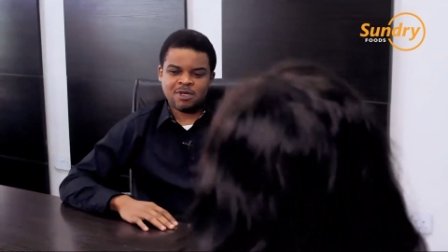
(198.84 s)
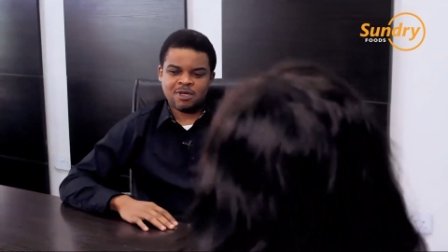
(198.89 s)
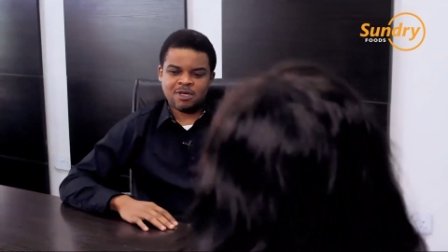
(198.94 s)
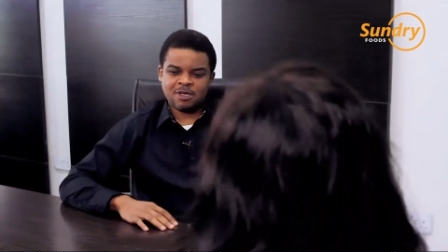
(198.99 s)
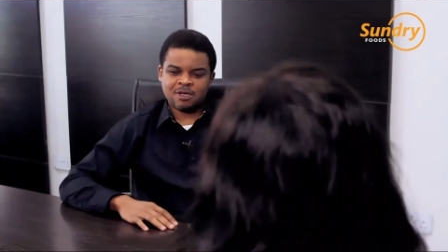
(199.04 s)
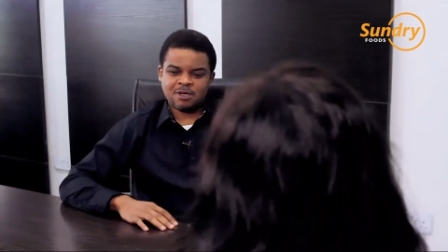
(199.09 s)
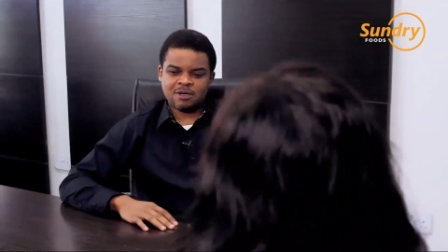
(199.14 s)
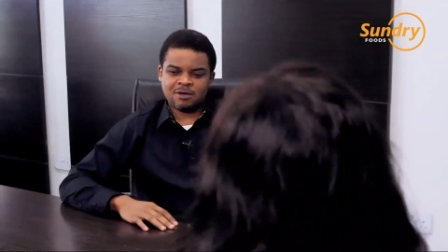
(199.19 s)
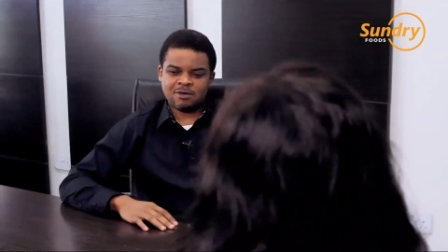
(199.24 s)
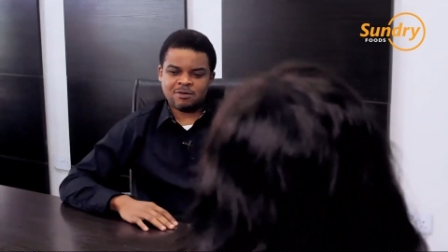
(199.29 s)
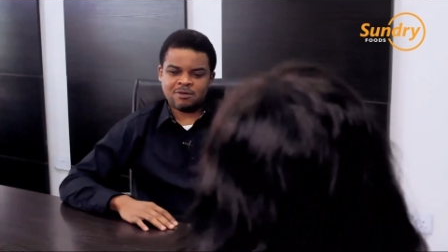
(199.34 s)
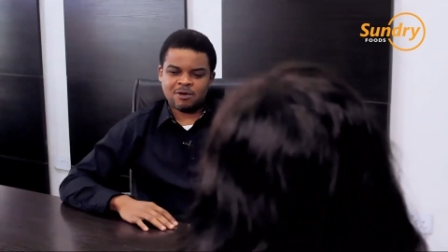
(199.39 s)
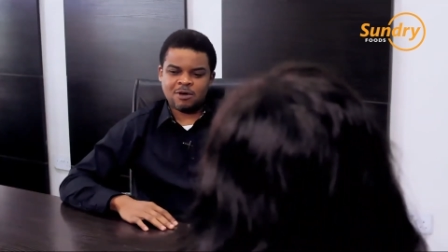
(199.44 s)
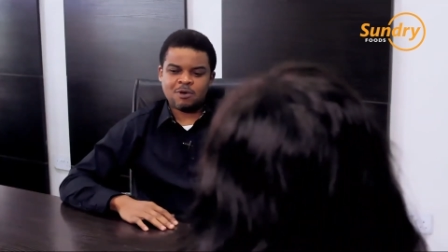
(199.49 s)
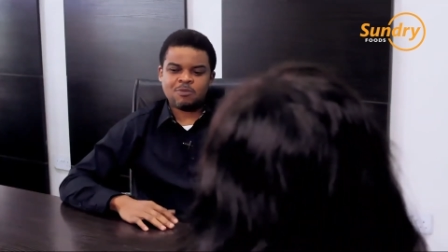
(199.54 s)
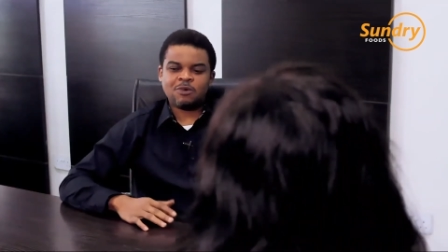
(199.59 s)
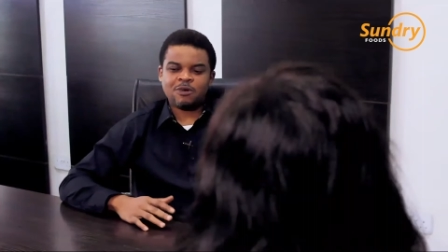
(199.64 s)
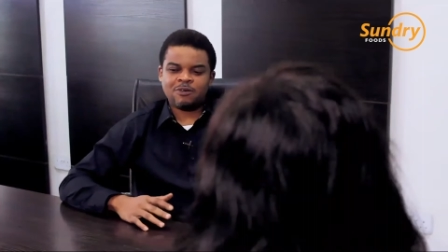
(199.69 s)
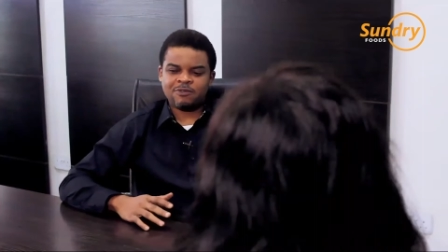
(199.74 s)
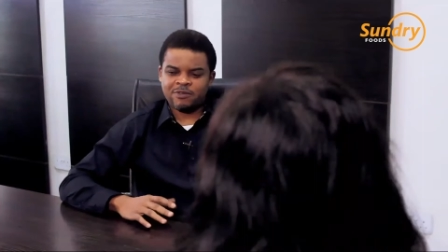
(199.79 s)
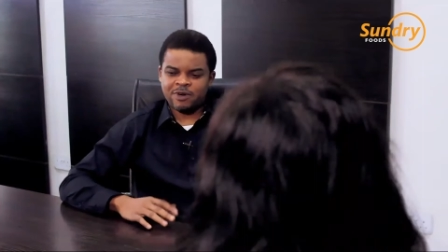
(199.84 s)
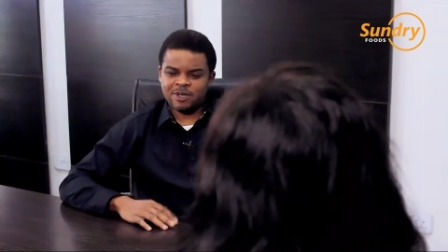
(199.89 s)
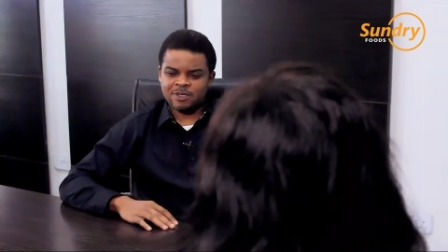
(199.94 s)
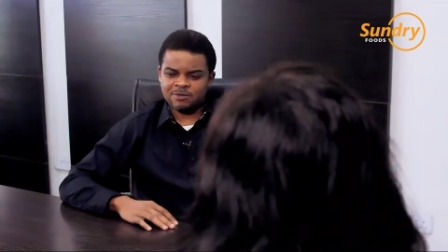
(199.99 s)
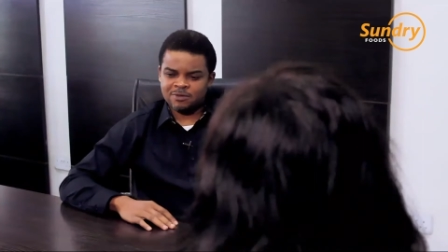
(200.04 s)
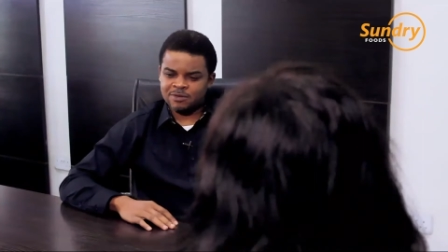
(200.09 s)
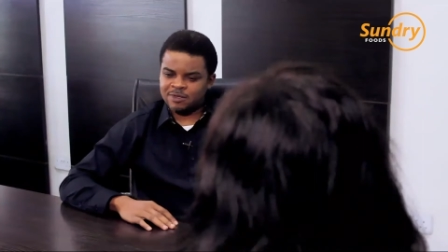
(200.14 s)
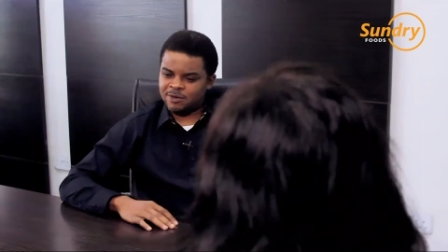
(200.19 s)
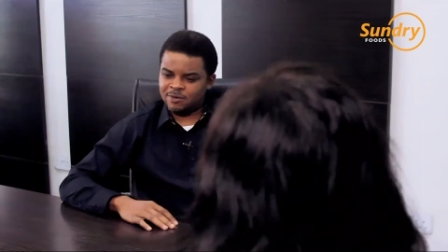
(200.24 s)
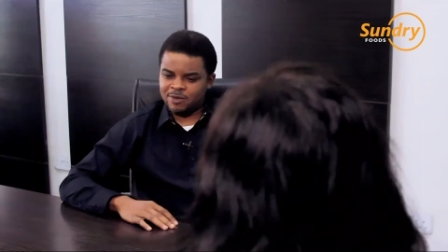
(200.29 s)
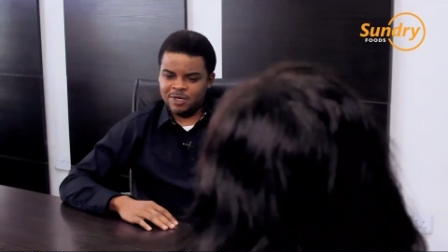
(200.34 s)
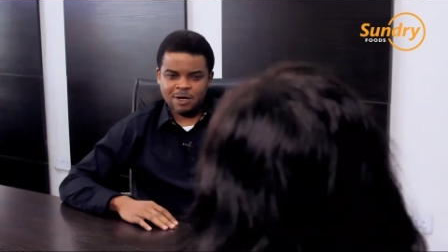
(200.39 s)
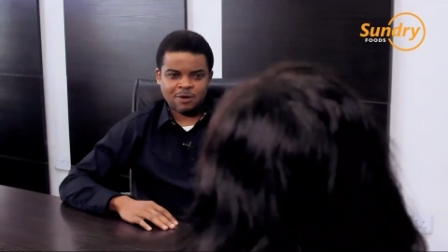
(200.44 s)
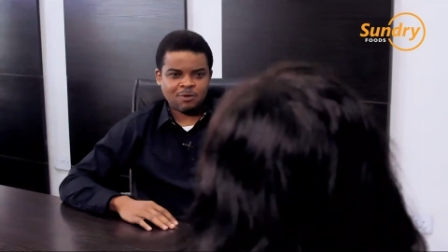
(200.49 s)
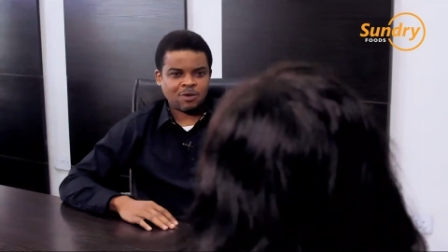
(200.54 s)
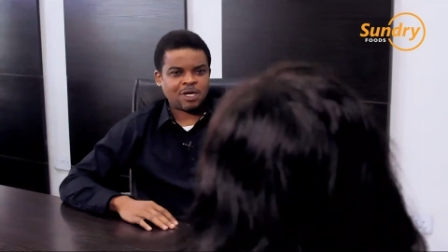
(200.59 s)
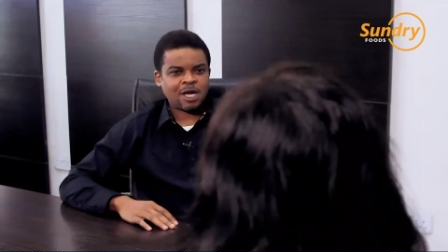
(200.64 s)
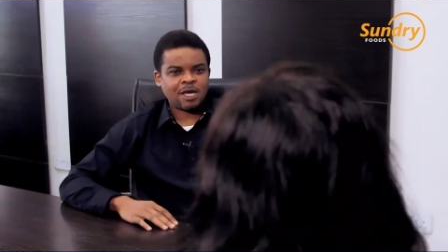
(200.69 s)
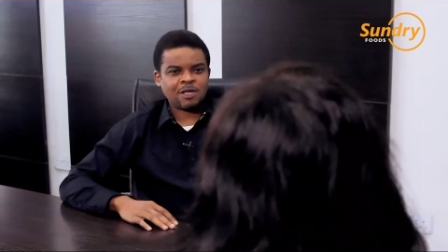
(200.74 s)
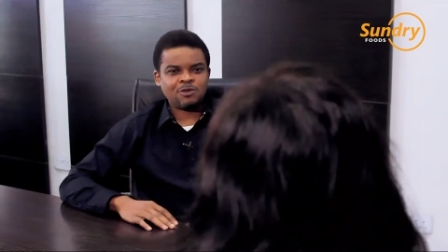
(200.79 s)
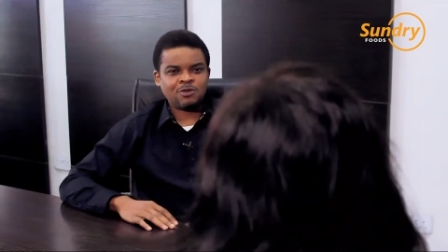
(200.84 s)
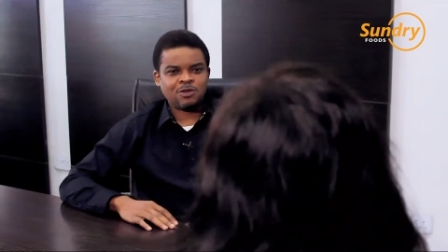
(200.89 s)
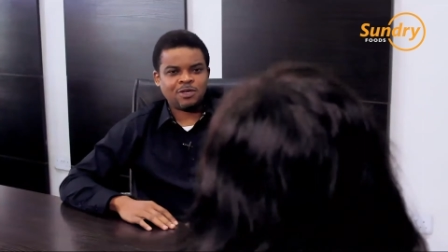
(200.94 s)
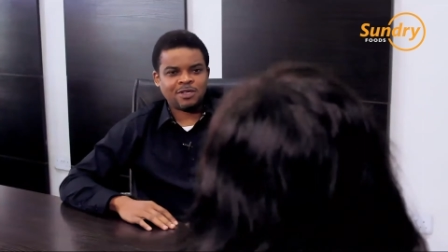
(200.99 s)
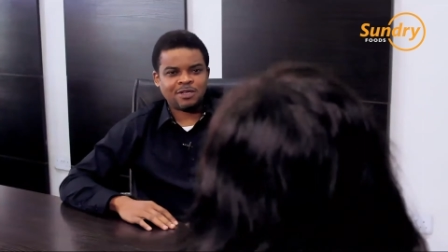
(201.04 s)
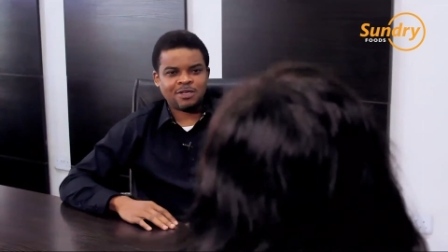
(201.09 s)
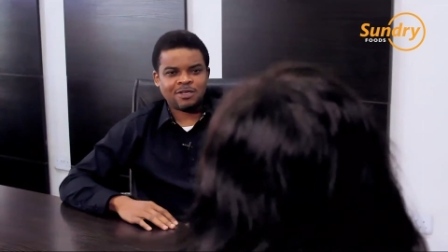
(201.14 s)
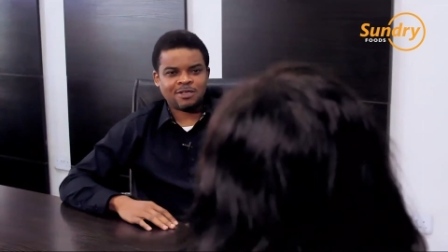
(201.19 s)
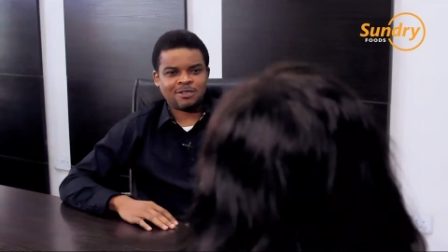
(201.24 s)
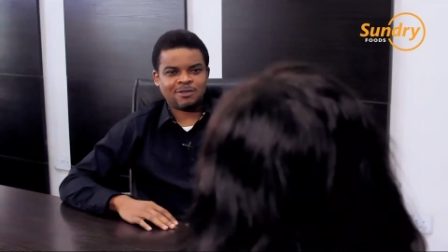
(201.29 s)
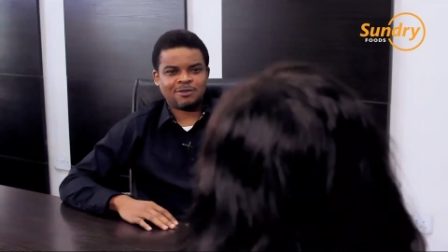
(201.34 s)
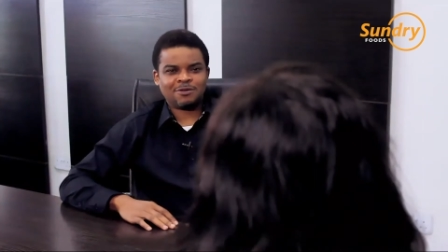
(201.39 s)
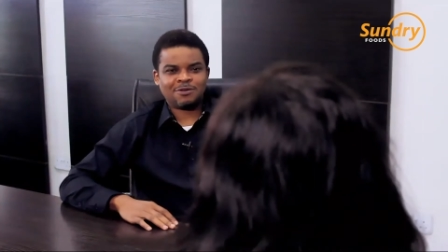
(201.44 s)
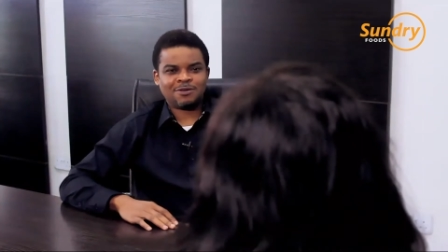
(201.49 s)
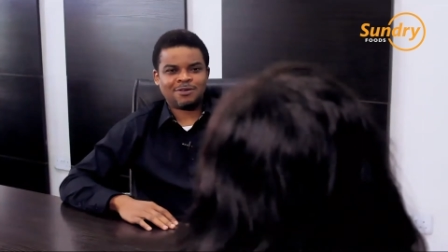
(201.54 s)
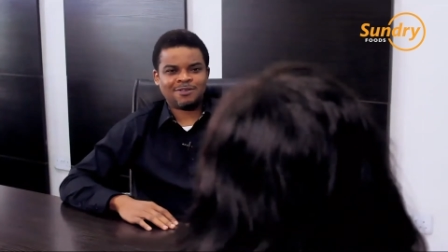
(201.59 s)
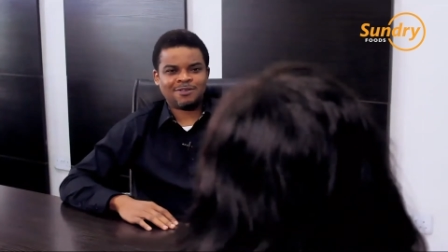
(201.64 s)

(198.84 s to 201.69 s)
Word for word: a couple of friends will say, "What are, what are you doing? You know,